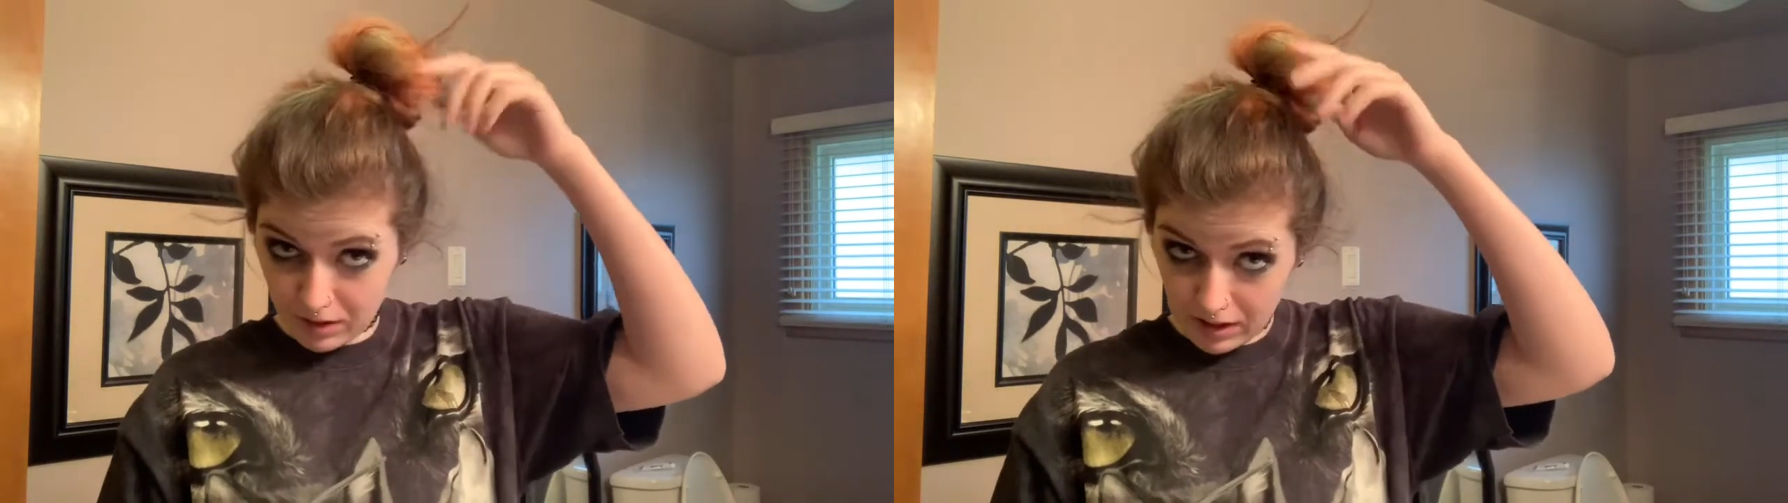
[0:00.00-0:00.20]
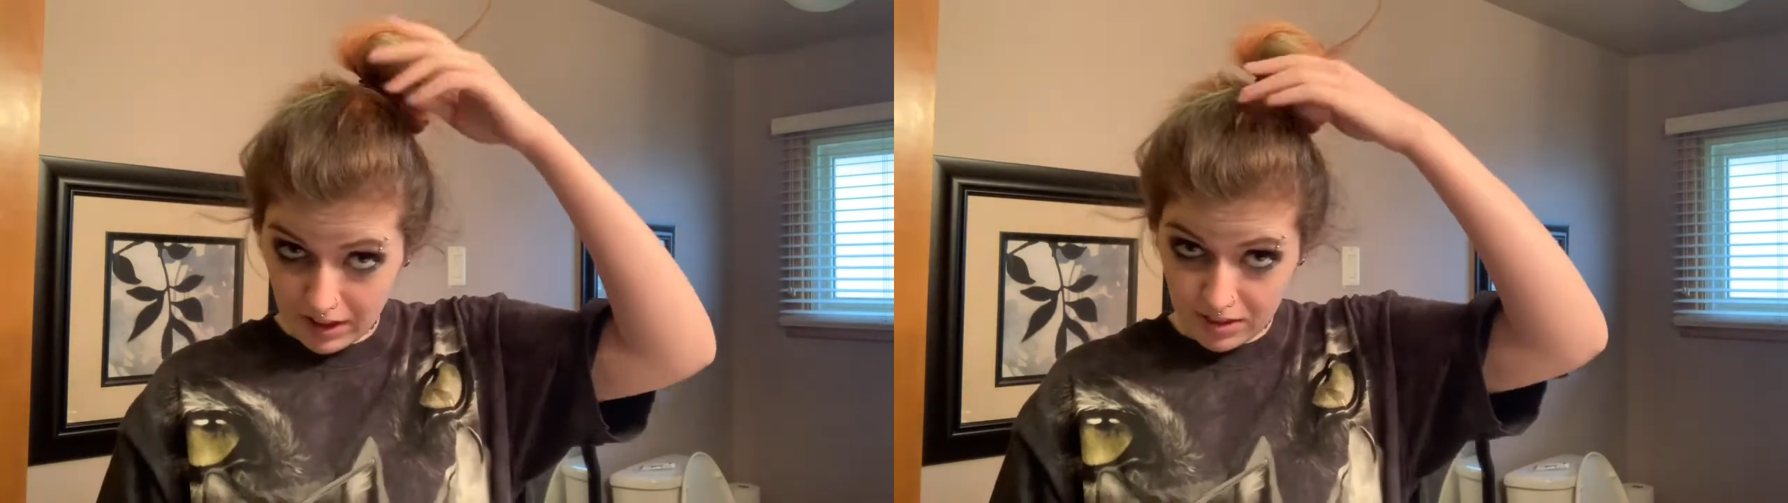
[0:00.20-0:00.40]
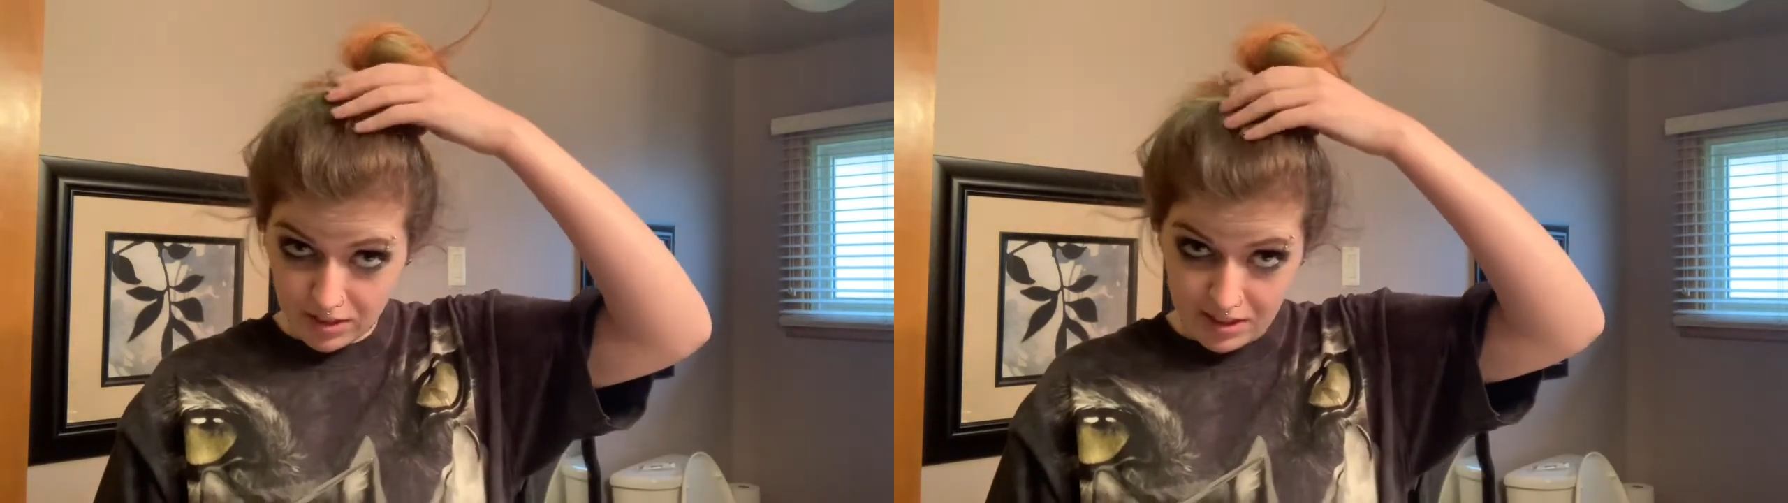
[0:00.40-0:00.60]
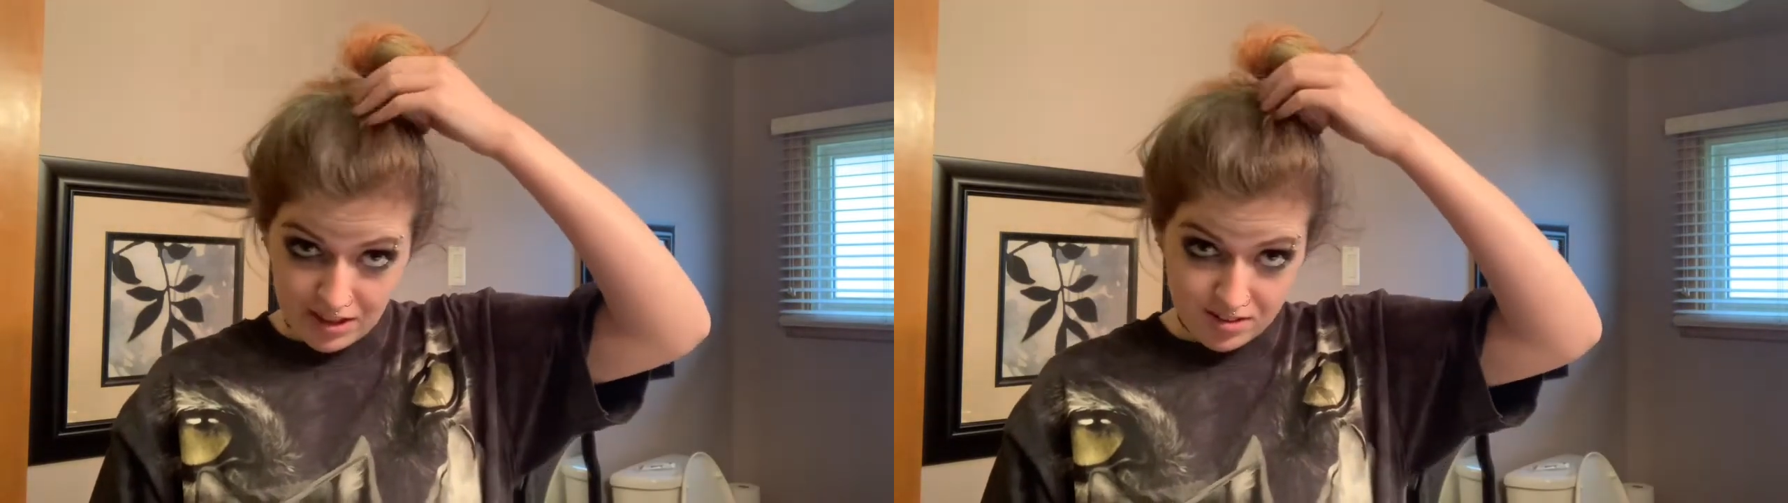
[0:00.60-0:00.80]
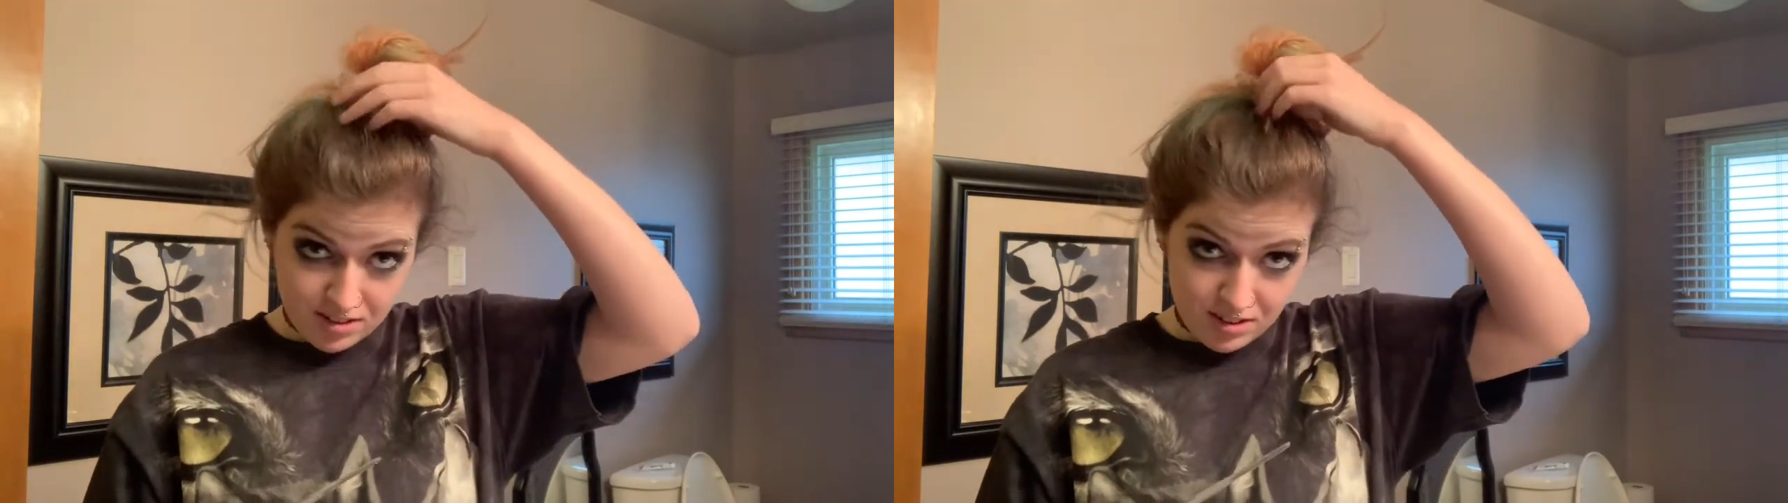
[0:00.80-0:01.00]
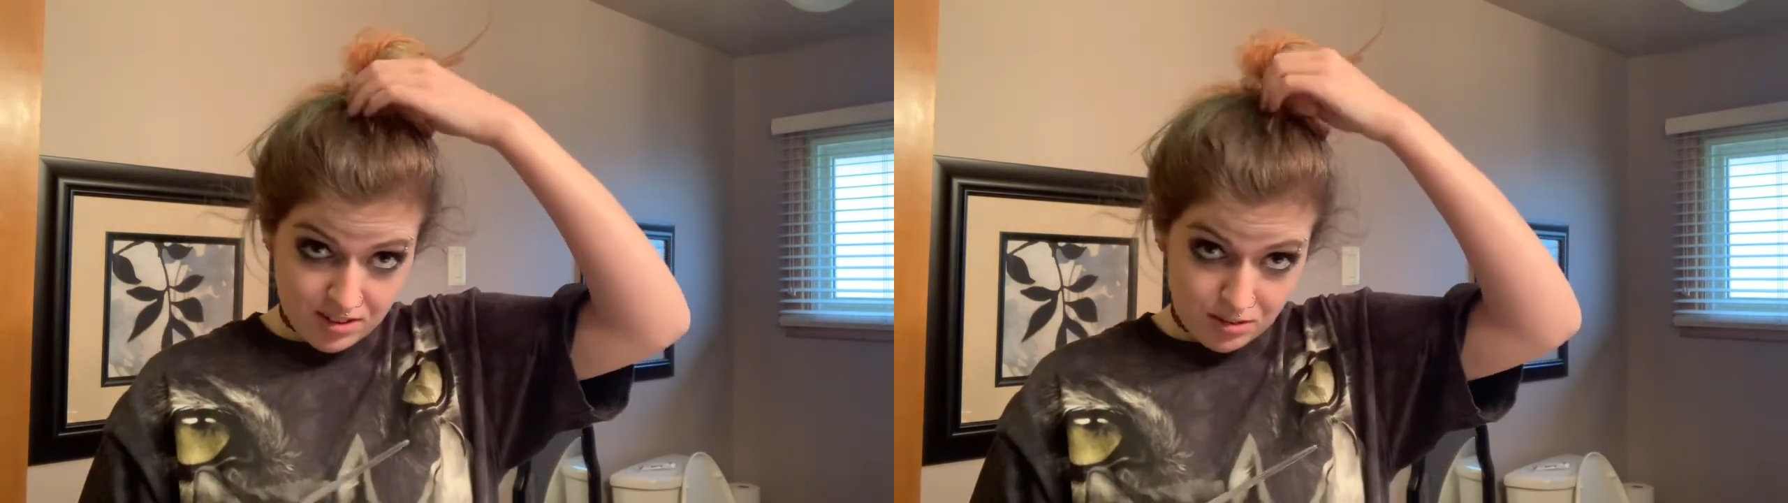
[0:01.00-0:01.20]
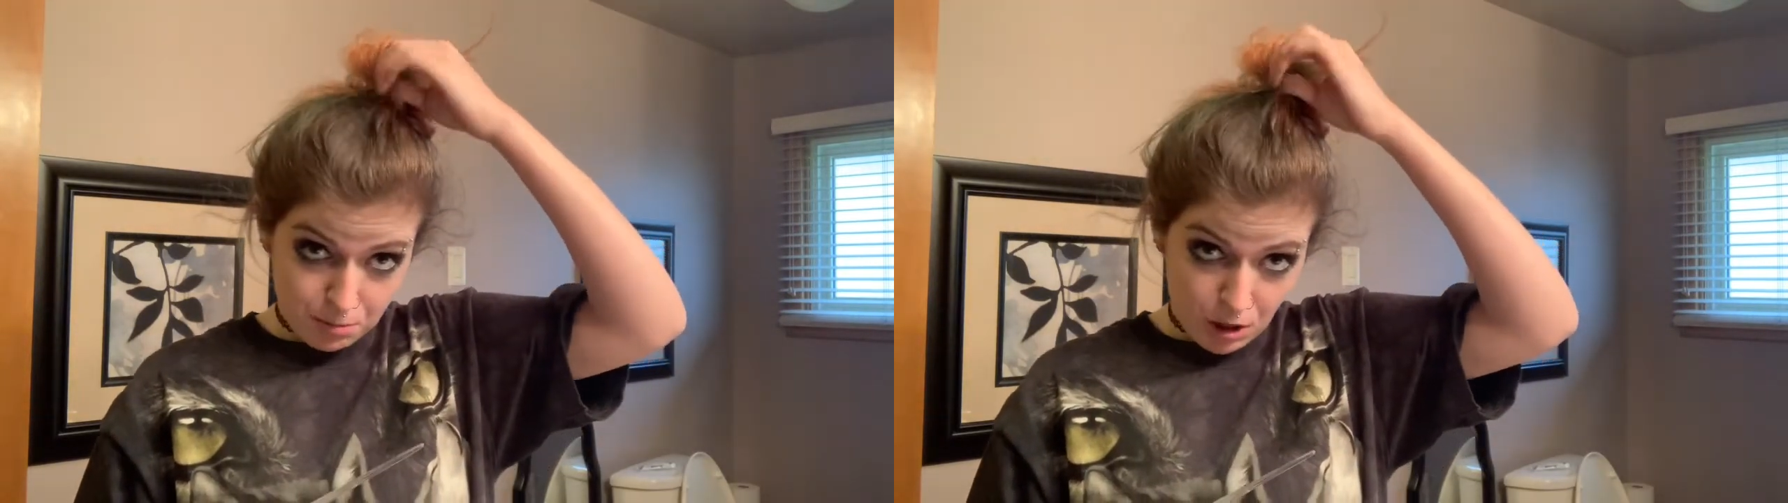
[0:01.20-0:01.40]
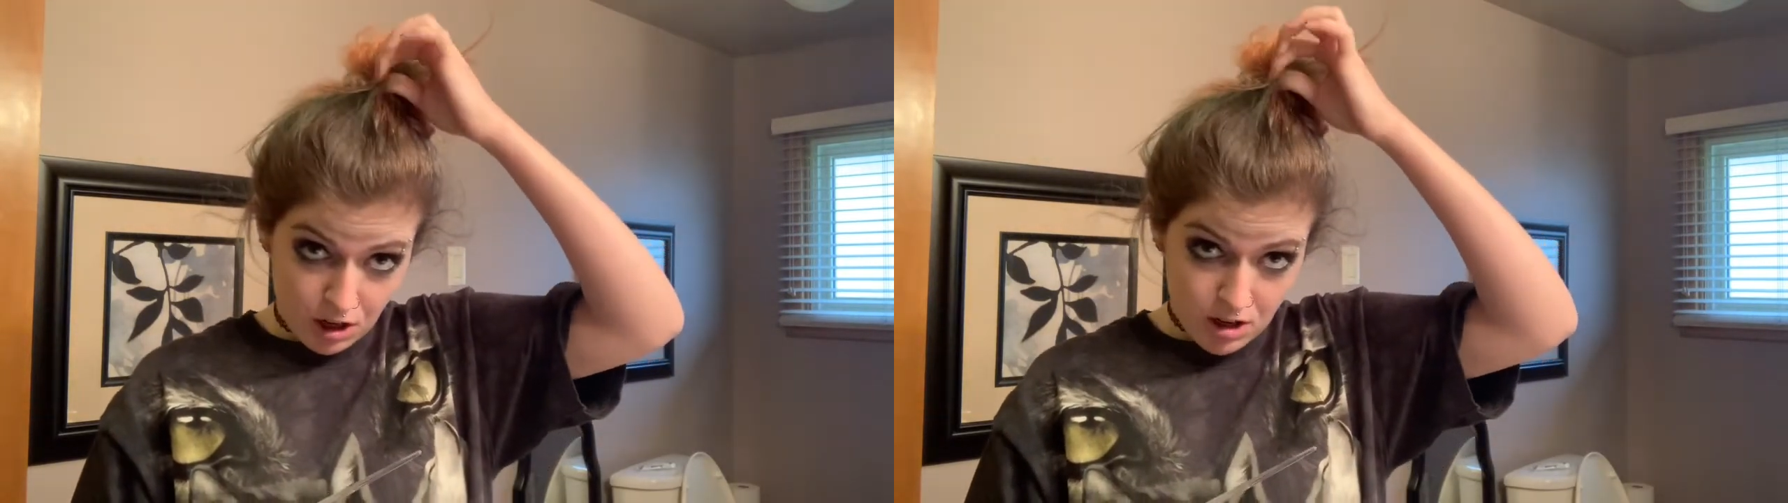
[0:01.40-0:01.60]
like this
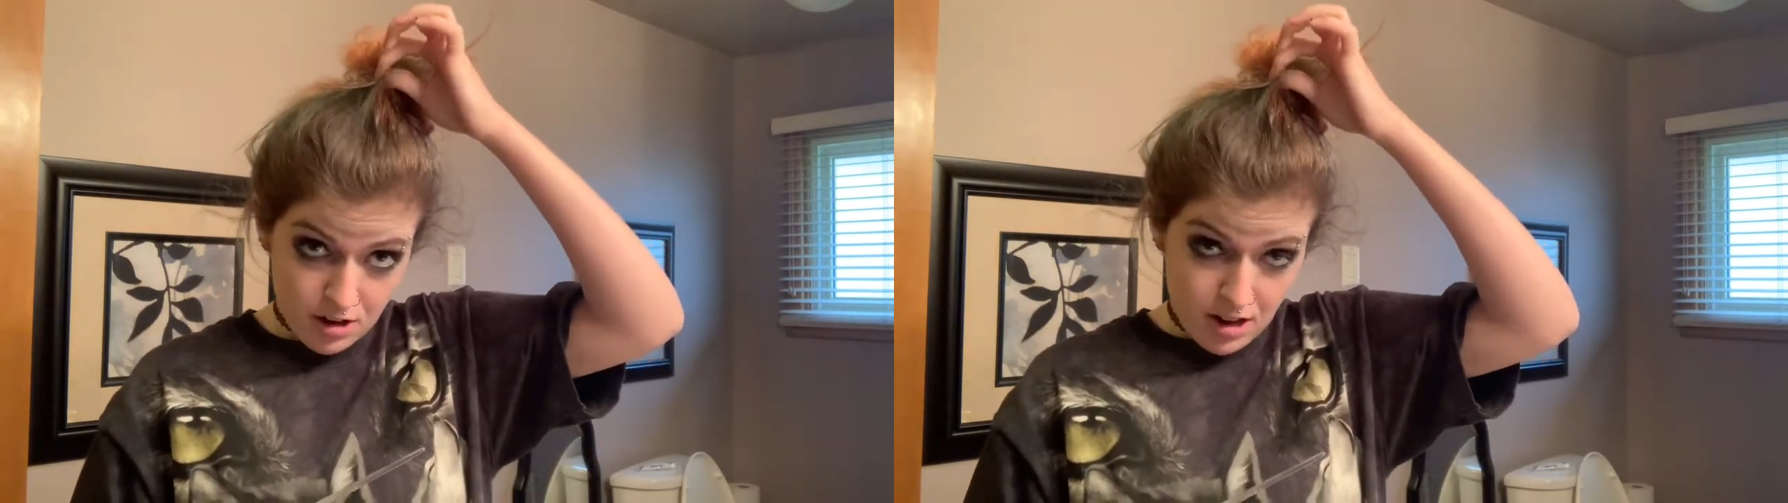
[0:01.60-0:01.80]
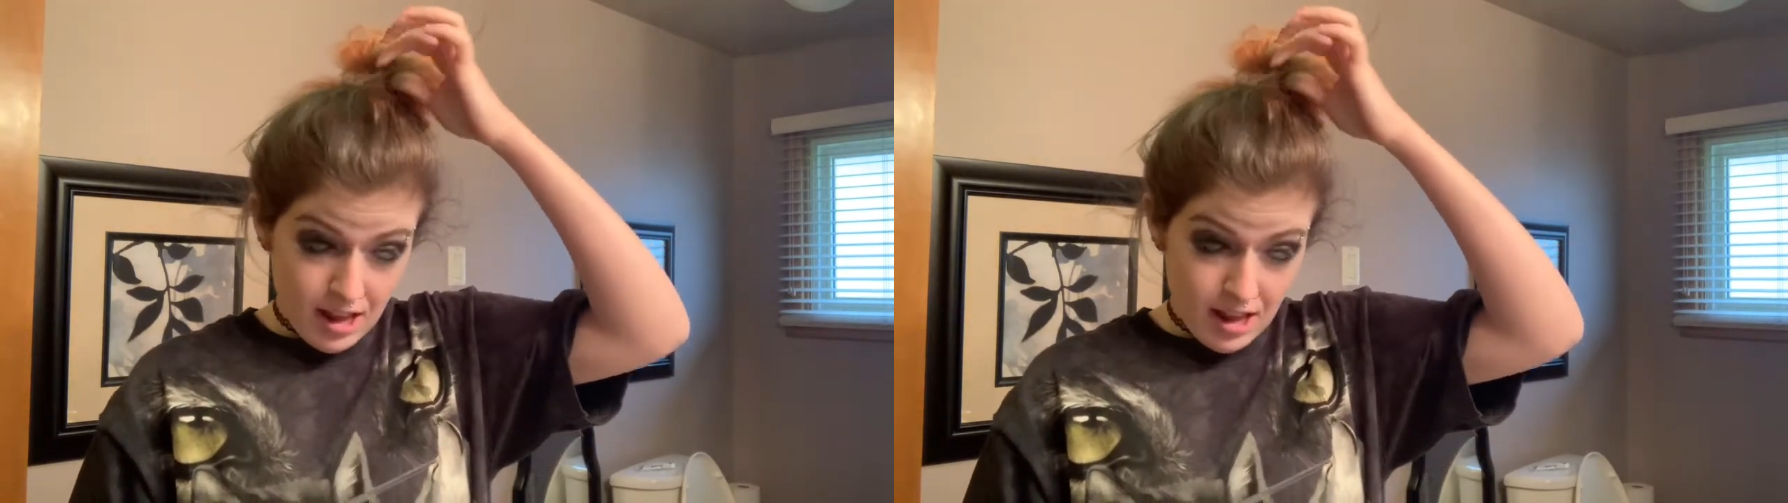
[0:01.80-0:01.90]
part